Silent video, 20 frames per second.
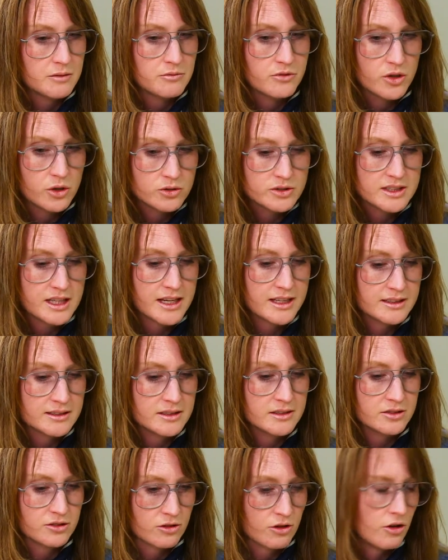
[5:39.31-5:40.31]
Those
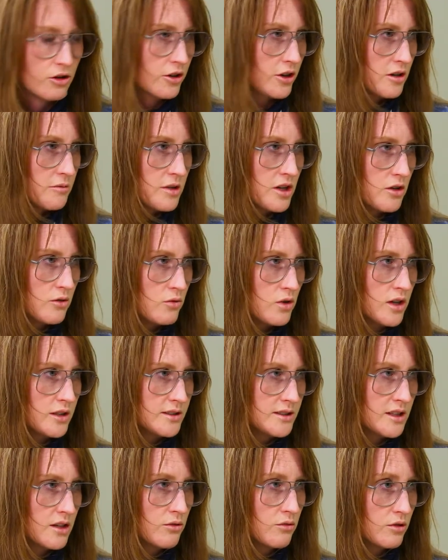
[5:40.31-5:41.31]
cases are all going to be the
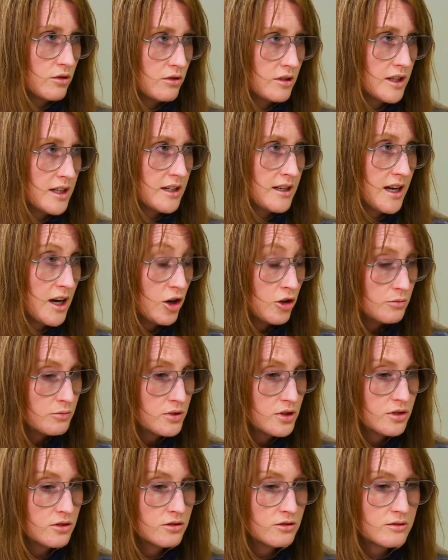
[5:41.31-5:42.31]
ones that really help
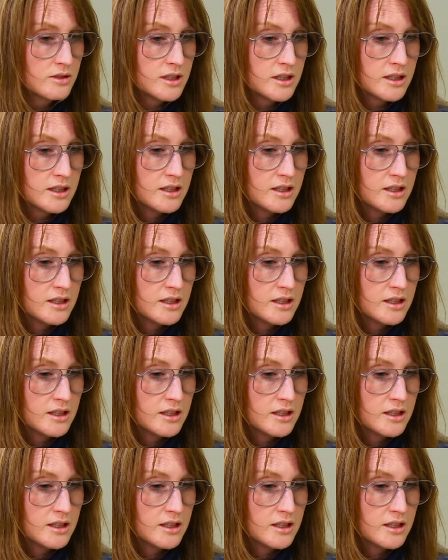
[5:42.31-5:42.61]
you